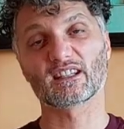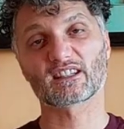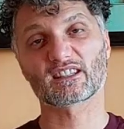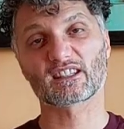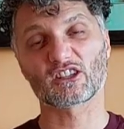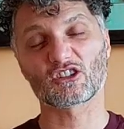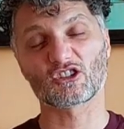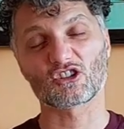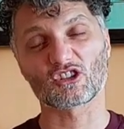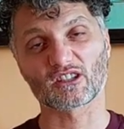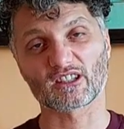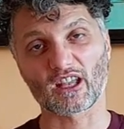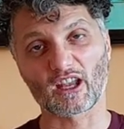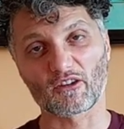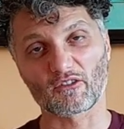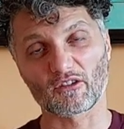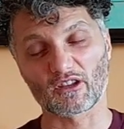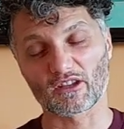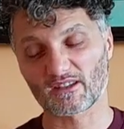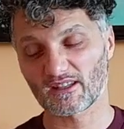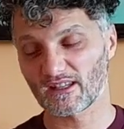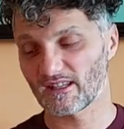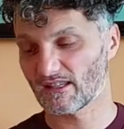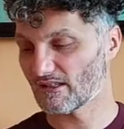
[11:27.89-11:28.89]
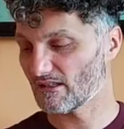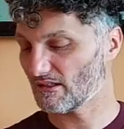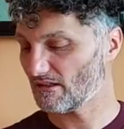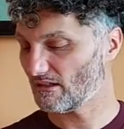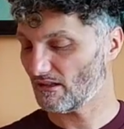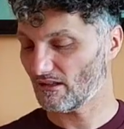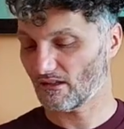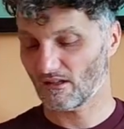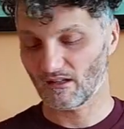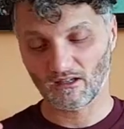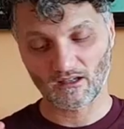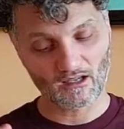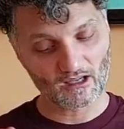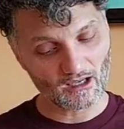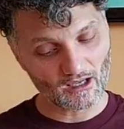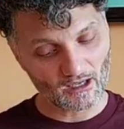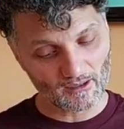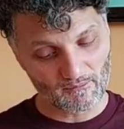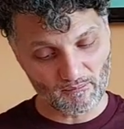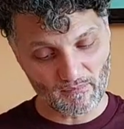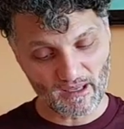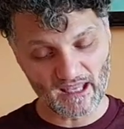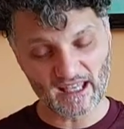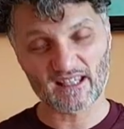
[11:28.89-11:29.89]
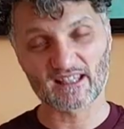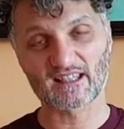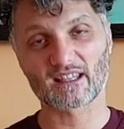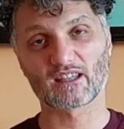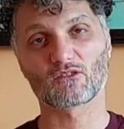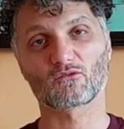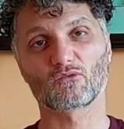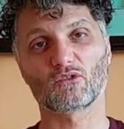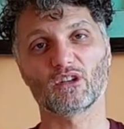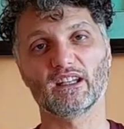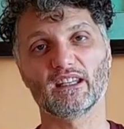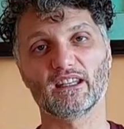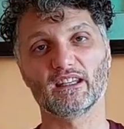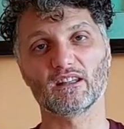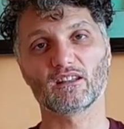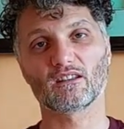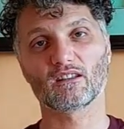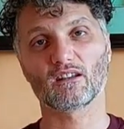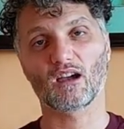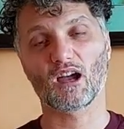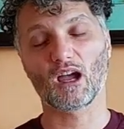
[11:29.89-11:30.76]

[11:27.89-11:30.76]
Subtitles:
Sagittarius, amazing reading.